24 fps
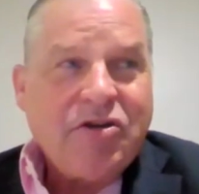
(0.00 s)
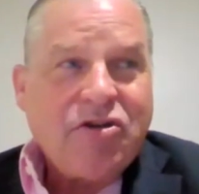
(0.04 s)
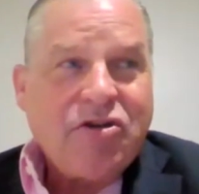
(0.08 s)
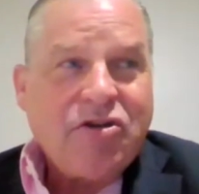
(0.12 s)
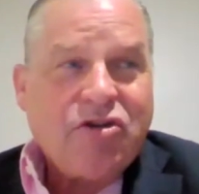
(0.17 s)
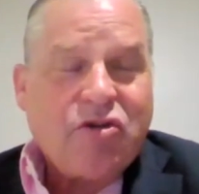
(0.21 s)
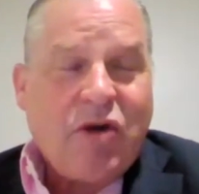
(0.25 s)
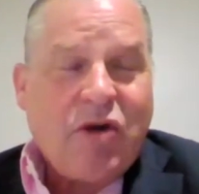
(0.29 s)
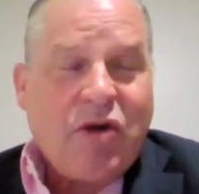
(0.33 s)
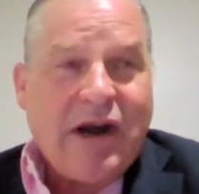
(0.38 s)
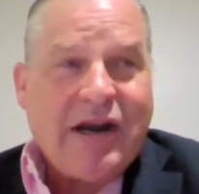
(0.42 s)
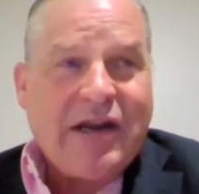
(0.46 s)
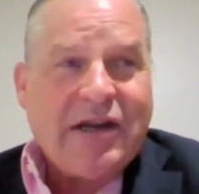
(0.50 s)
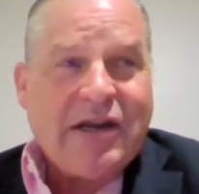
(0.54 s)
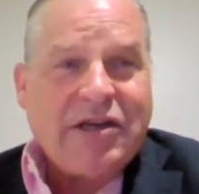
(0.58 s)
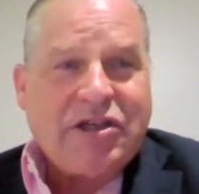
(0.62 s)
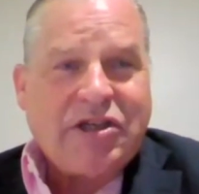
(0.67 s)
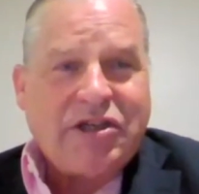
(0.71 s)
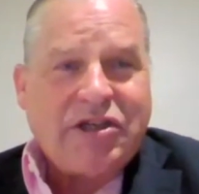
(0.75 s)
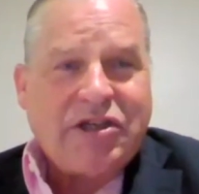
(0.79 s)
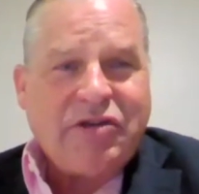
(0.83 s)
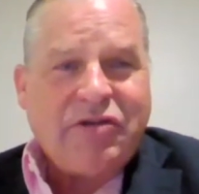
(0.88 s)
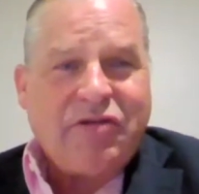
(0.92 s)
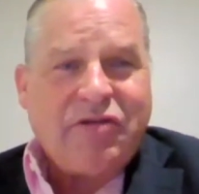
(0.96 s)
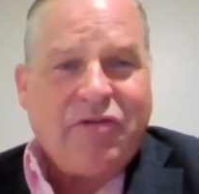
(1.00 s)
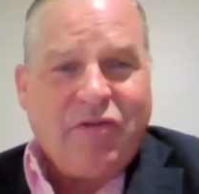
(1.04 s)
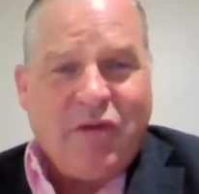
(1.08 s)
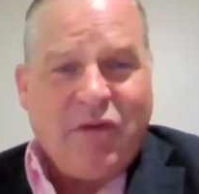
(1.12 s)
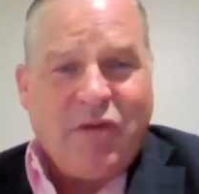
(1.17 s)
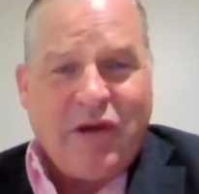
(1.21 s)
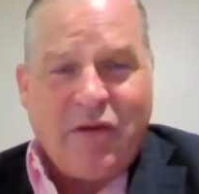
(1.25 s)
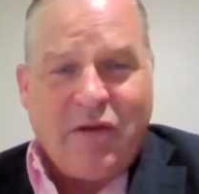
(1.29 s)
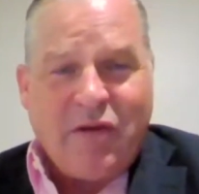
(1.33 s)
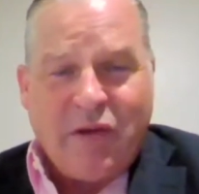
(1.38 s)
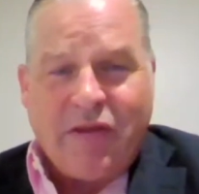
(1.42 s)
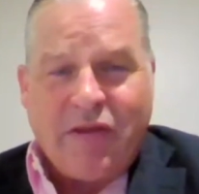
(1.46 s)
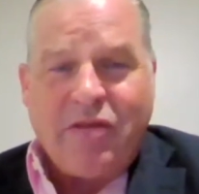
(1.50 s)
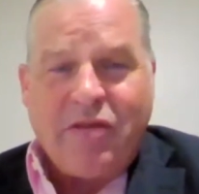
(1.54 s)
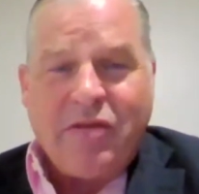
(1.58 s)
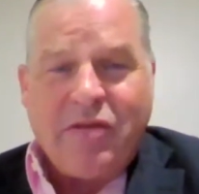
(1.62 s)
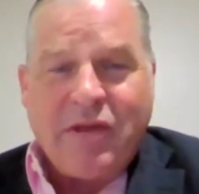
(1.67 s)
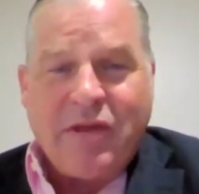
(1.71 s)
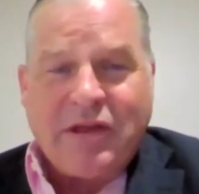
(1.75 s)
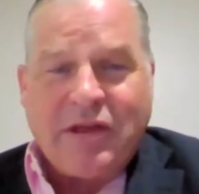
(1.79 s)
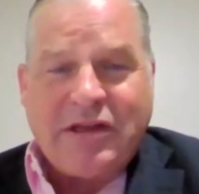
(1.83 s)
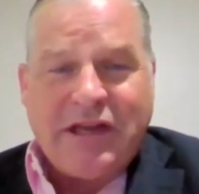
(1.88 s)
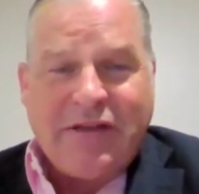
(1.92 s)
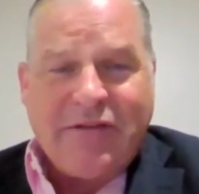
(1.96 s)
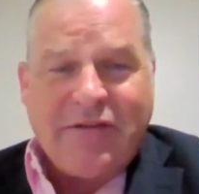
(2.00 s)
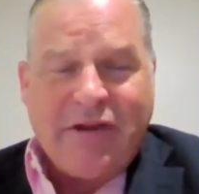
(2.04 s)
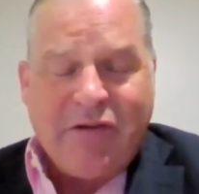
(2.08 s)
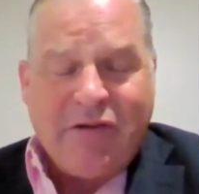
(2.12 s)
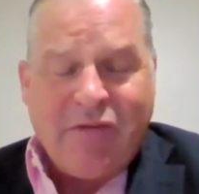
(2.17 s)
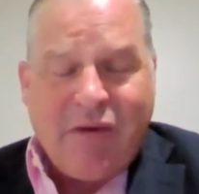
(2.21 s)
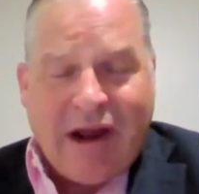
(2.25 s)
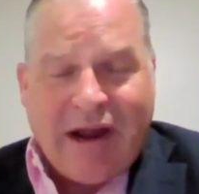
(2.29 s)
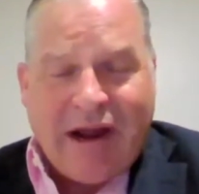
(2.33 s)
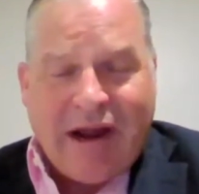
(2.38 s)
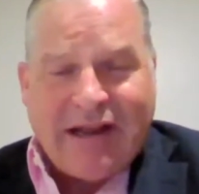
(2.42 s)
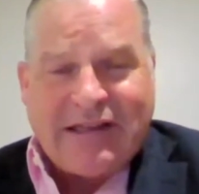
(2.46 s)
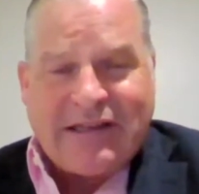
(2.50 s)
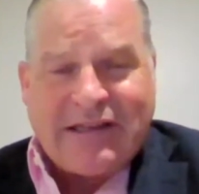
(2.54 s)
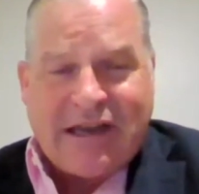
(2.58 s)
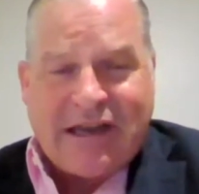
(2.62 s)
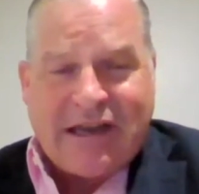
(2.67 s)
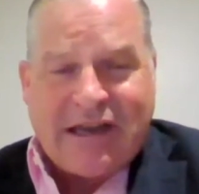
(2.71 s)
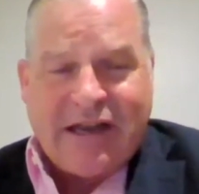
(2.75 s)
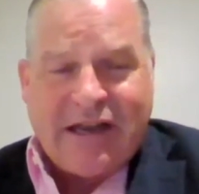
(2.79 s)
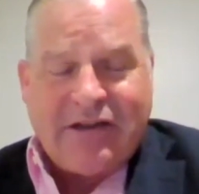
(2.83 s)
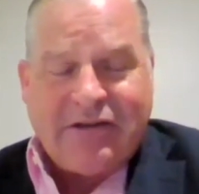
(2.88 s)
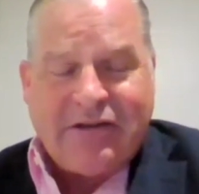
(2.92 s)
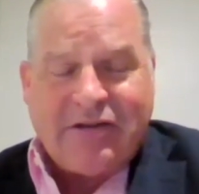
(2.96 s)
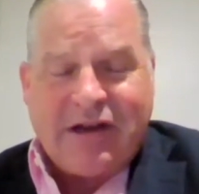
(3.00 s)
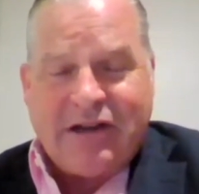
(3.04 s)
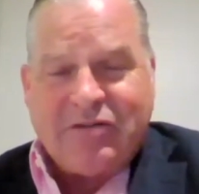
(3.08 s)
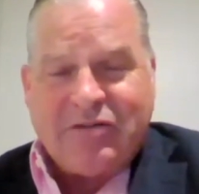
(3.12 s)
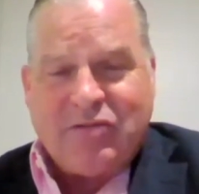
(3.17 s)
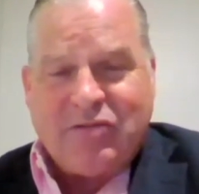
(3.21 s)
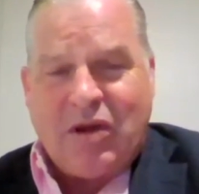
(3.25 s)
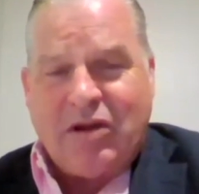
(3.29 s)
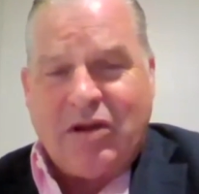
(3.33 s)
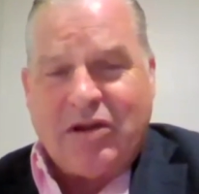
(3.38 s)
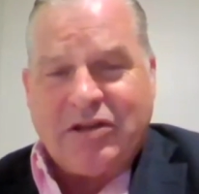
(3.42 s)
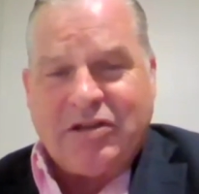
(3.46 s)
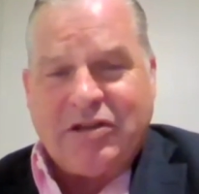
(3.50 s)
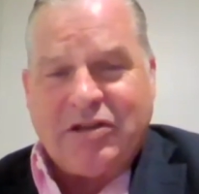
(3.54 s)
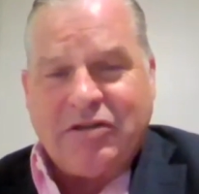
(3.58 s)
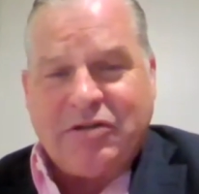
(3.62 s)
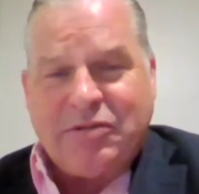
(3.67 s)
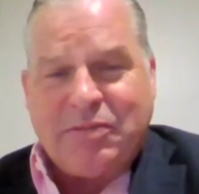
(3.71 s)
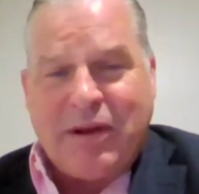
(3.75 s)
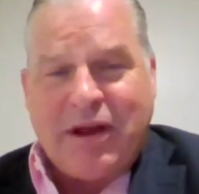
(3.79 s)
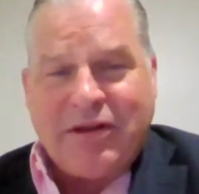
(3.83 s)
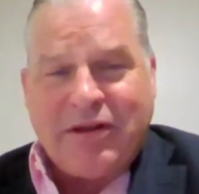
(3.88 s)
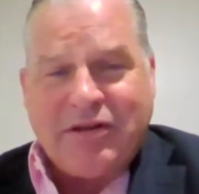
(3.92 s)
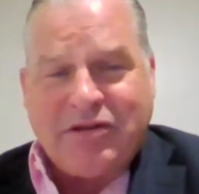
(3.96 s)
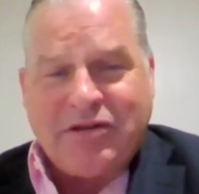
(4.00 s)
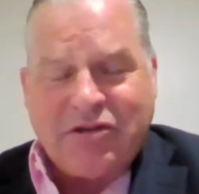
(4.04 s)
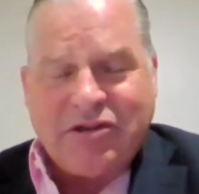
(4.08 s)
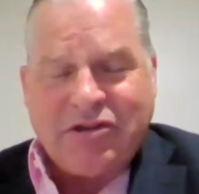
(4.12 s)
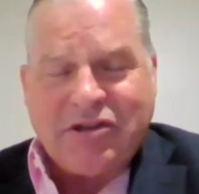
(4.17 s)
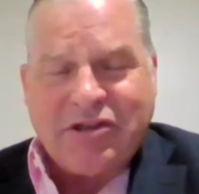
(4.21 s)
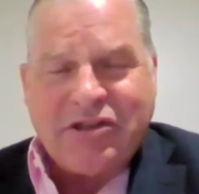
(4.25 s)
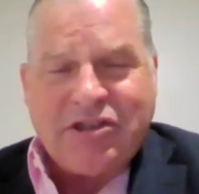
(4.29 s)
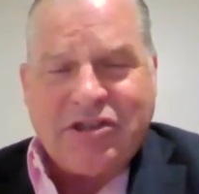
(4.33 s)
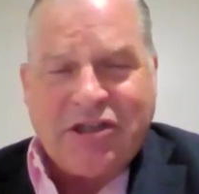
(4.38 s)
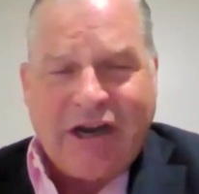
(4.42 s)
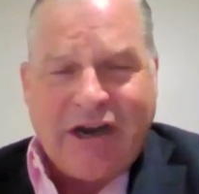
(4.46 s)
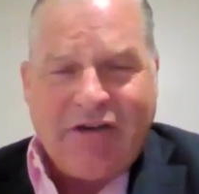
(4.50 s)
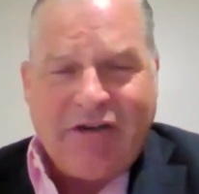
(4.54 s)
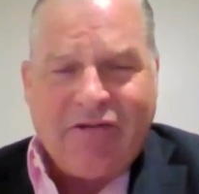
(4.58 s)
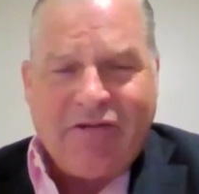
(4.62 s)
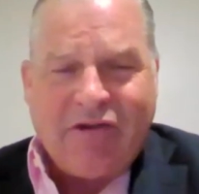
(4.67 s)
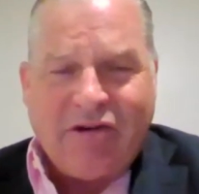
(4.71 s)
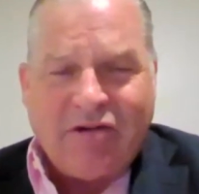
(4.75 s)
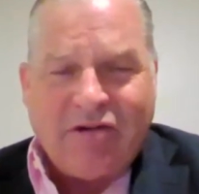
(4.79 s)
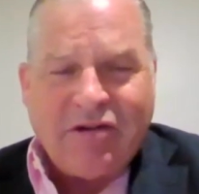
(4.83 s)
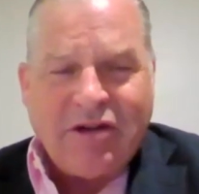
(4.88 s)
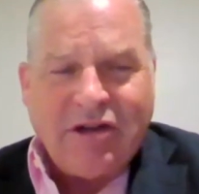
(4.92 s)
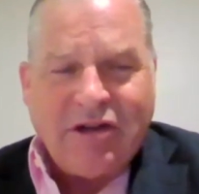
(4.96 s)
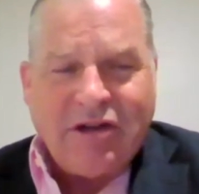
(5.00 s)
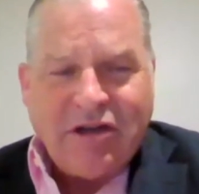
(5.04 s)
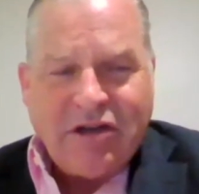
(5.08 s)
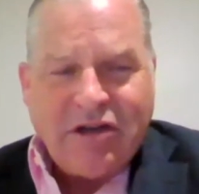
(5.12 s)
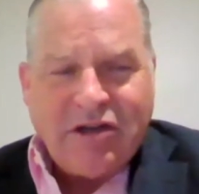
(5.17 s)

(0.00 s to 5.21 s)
trying to, with the TV rights as well as the sponsors in general,